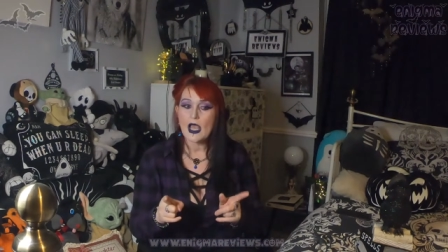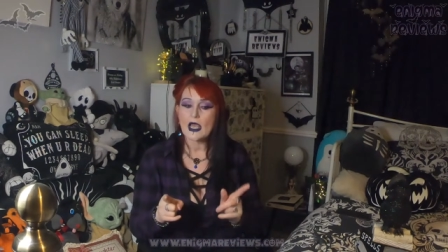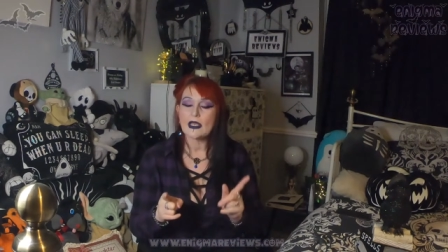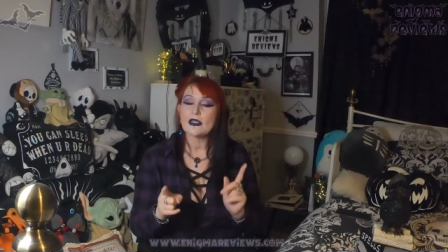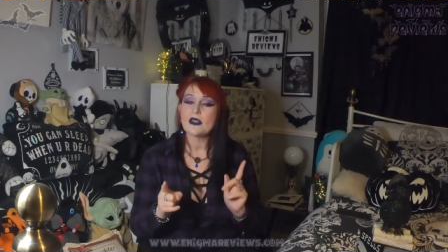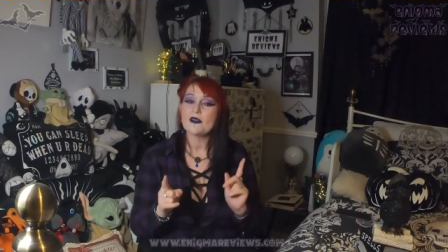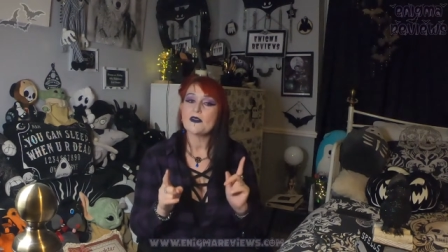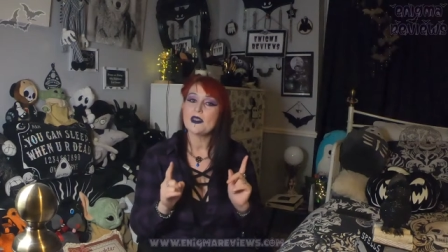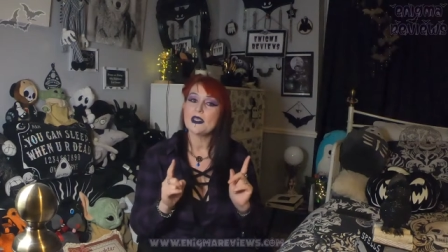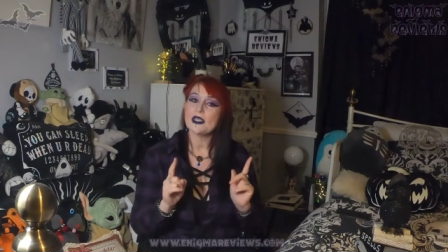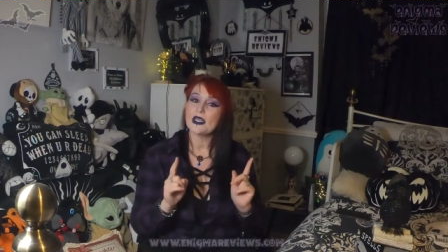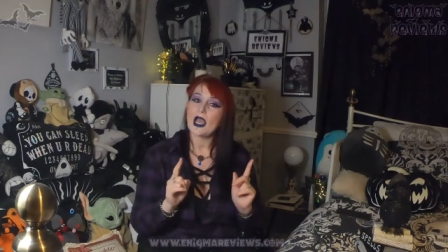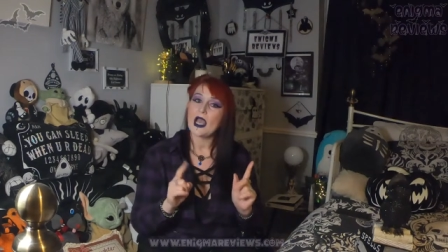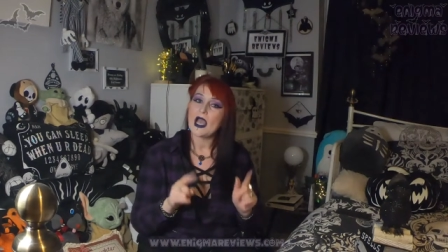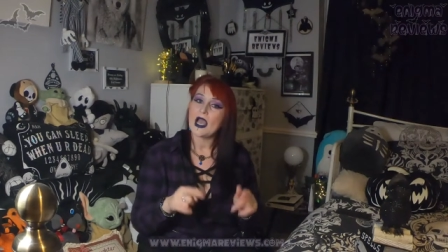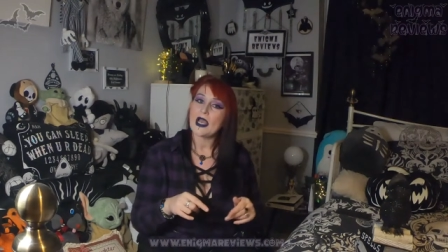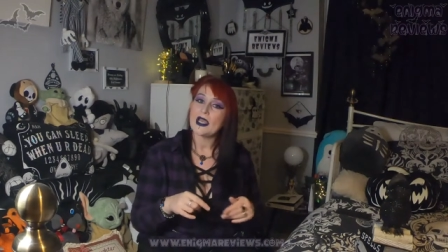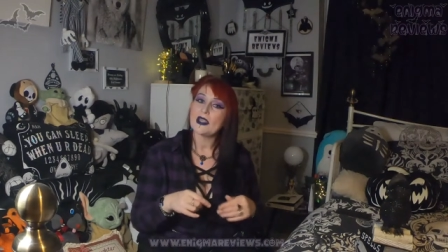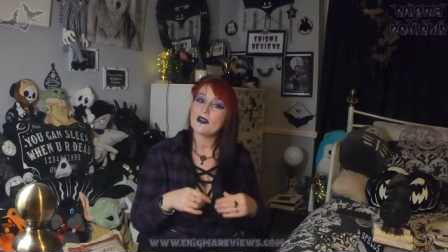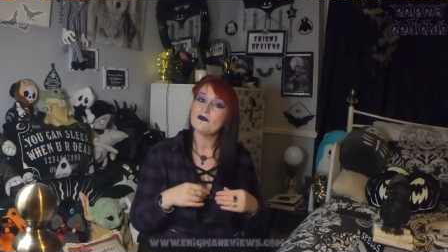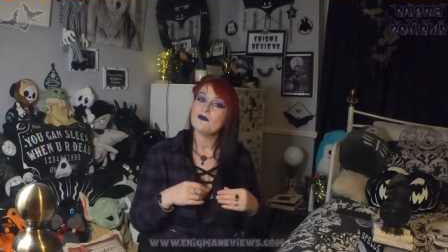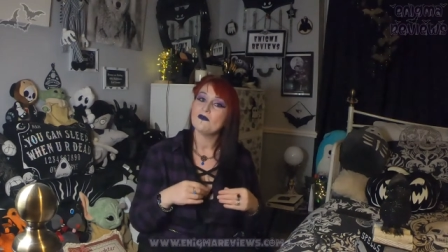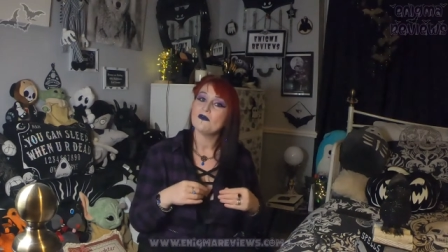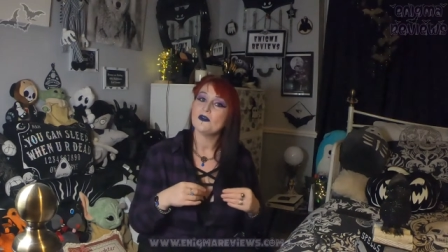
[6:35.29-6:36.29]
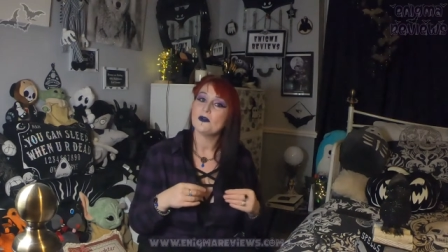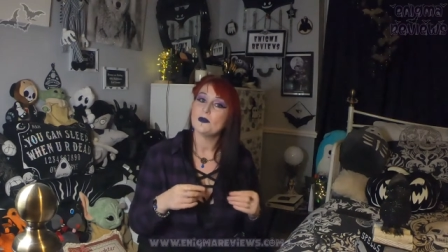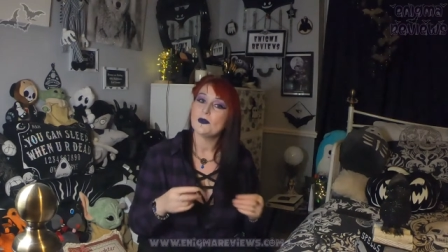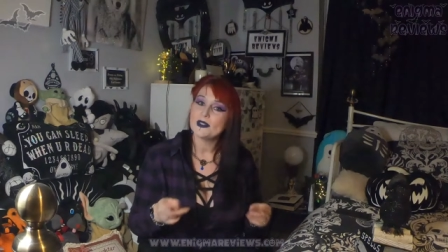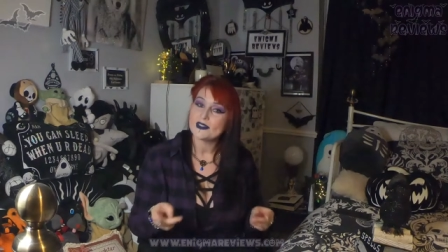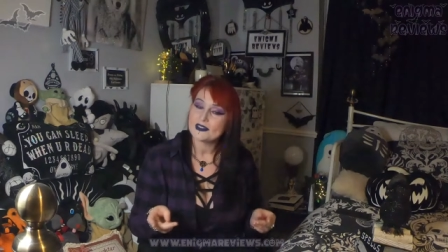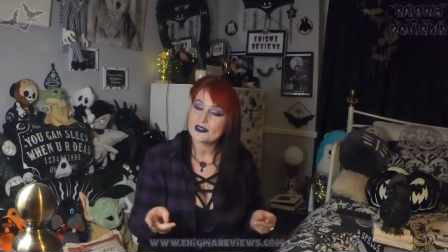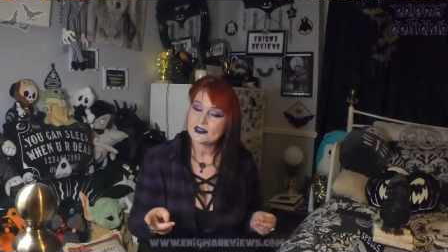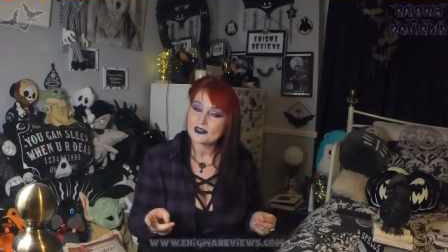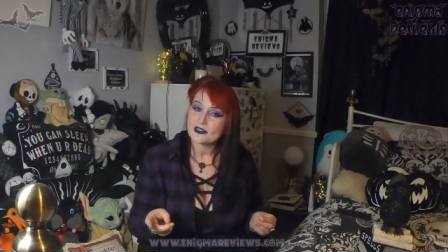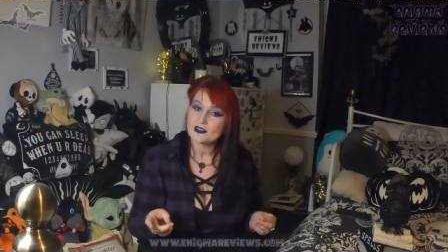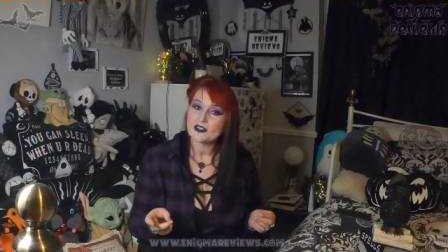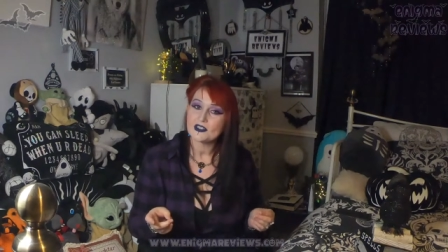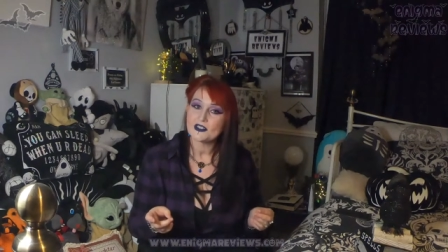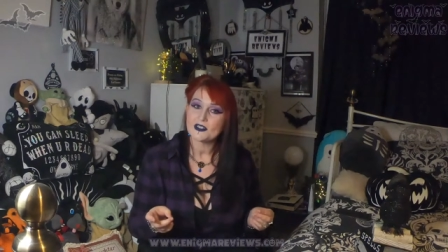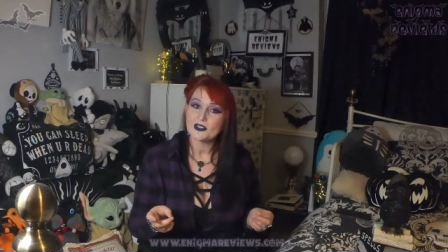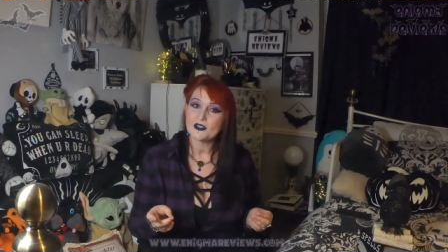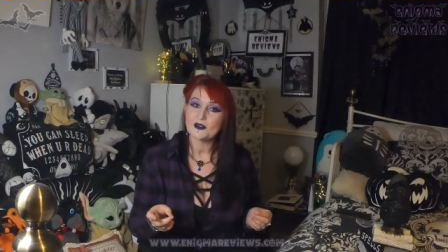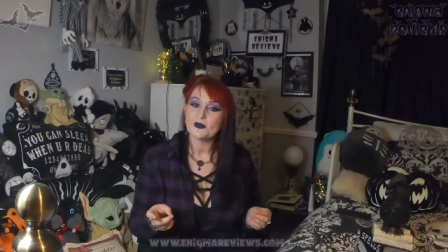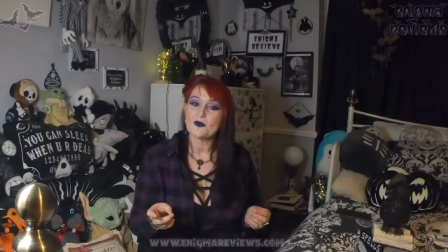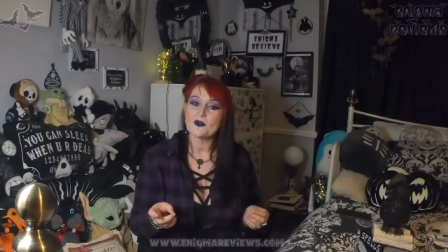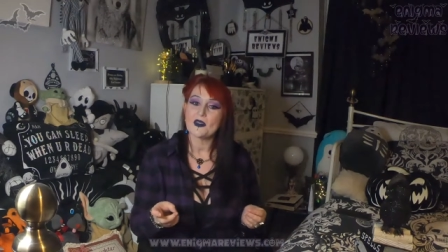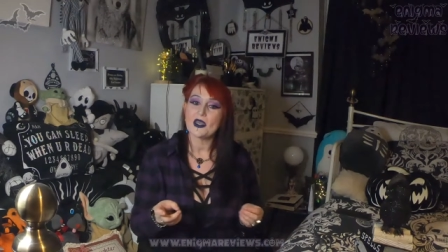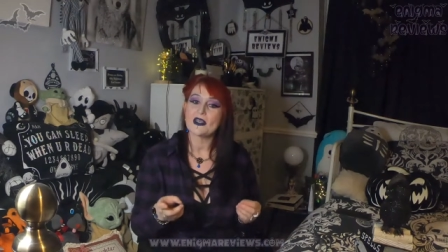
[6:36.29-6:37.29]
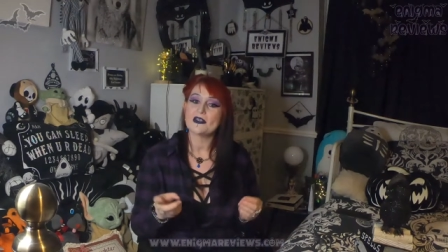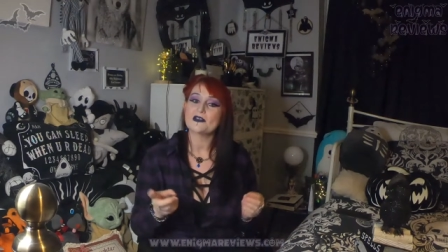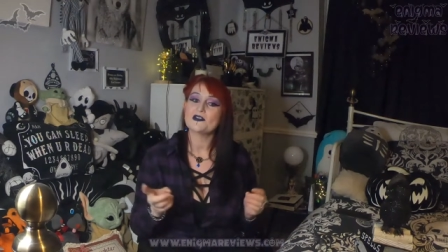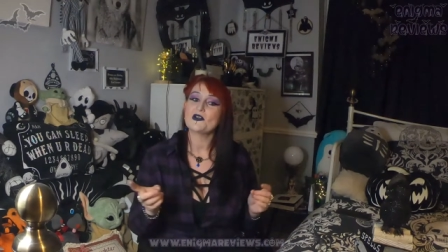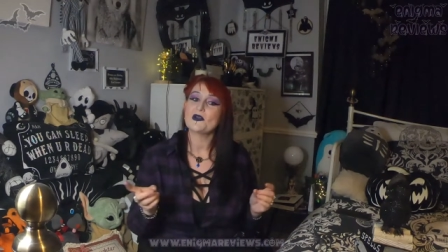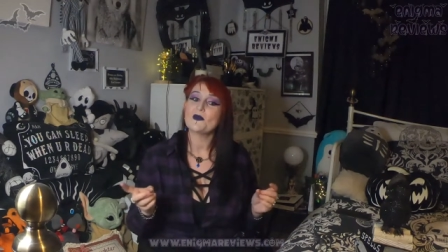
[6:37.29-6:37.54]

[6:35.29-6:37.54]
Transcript: and I think I influenced her to do that.